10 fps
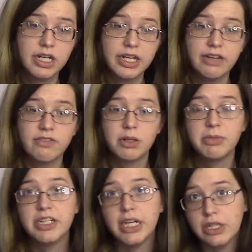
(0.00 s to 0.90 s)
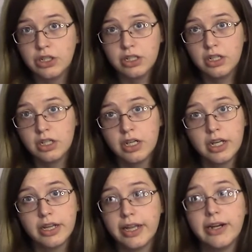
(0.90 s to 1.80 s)
In fermentation,
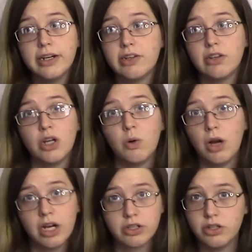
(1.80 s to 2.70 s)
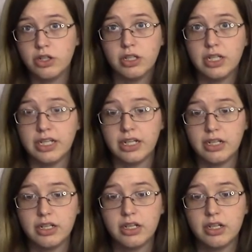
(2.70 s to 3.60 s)
there is no oxygen needed.
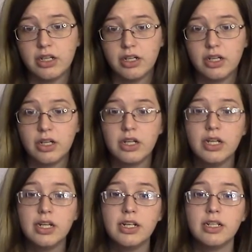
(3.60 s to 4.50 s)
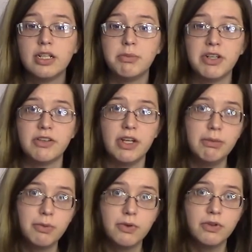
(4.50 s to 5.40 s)
Some
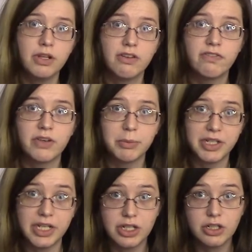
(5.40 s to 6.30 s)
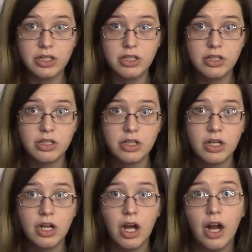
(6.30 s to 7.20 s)
examples of fermentation
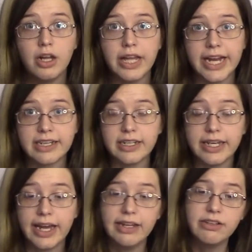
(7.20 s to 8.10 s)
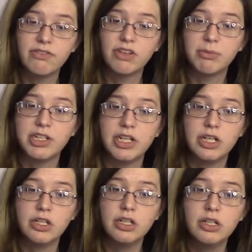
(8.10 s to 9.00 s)
are lactic acid
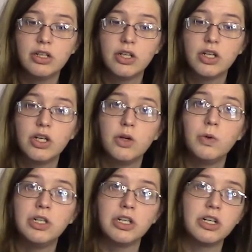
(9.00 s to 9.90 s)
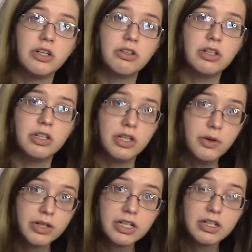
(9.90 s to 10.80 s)
fermentation, which occurs in
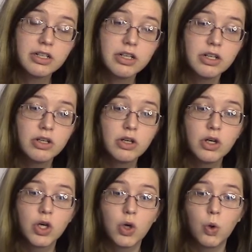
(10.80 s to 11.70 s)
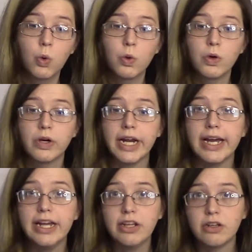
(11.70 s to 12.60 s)
yogurt, or
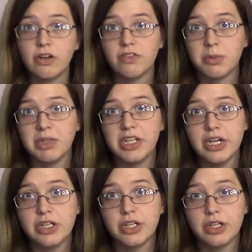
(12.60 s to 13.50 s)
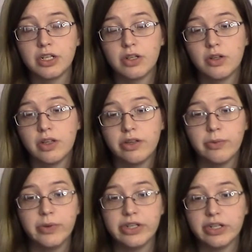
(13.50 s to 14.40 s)
ethanol fermentation,
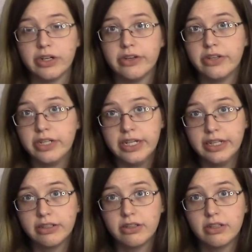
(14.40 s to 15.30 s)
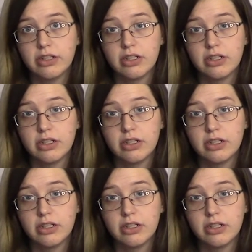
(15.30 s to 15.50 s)
which occurs in yeast.